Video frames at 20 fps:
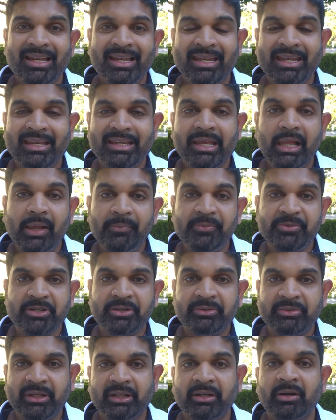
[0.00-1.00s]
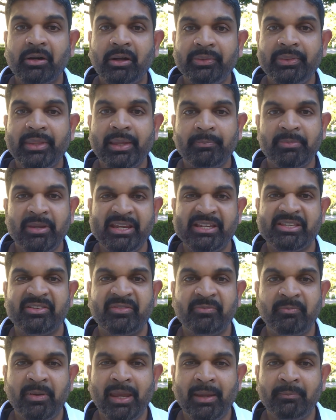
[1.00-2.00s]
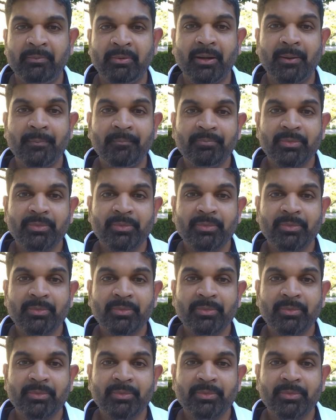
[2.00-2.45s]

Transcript: it helps you recall that piece of paper.